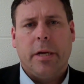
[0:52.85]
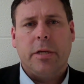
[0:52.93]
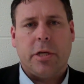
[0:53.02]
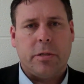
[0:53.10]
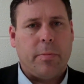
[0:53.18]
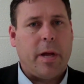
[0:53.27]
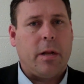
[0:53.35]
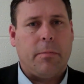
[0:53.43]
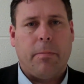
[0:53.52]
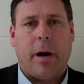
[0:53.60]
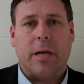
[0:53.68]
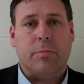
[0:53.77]
she's made
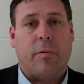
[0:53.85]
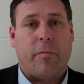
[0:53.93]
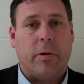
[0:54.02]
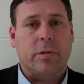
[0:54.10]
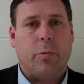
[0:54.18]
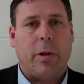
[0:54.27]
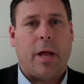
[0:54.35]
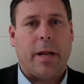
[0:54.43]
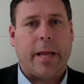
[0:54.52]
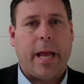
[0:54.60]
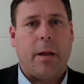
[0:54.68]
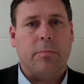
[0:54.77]
it possible for us to win a lot
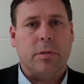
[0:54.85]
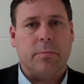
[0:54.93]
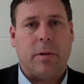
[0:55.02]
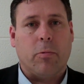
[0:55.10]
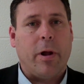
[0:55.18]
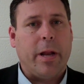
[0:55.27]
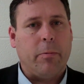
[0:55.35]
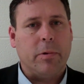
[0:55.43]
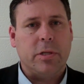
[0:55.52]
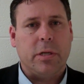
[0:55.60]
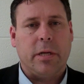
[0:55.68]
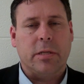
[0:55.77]
of games and been ready when
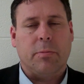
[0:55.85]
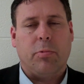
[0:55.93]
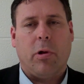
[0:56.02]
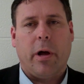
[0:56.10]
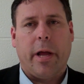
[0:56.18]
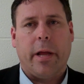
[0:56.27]
she needs to play.